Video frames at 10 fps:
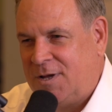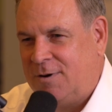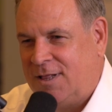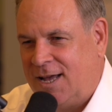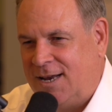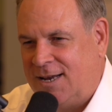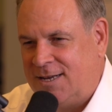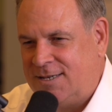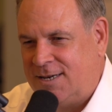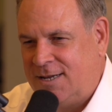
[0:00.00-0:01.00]
real lightning,
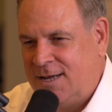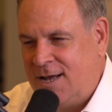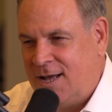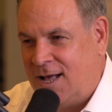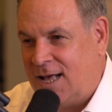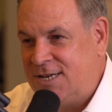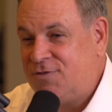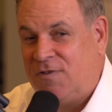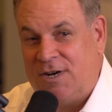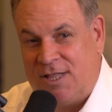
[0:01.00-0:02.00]
is it? I
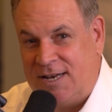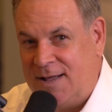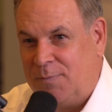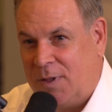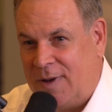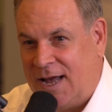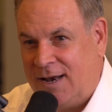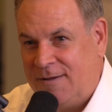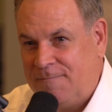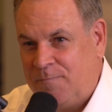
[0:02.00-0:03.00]
just finished The
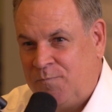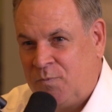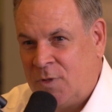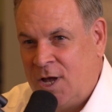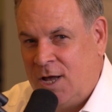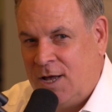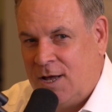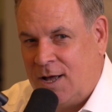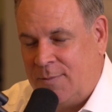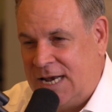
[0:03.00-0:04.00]
Diplomat.
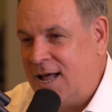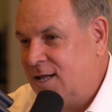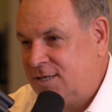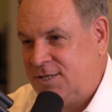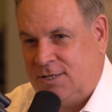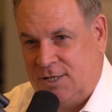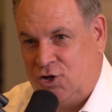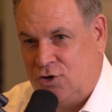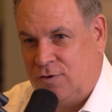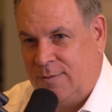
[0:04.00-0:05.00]
I mean, now it's the
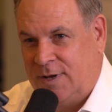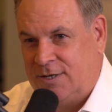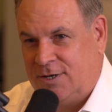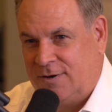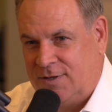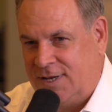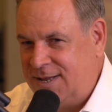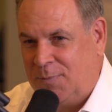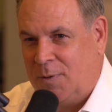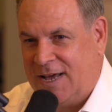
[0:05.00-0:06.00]
streaming service. The
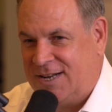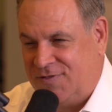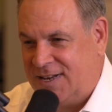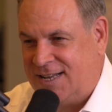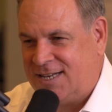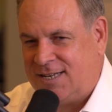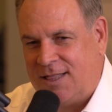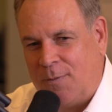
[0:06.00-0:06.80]
Diplomat is fantastic. The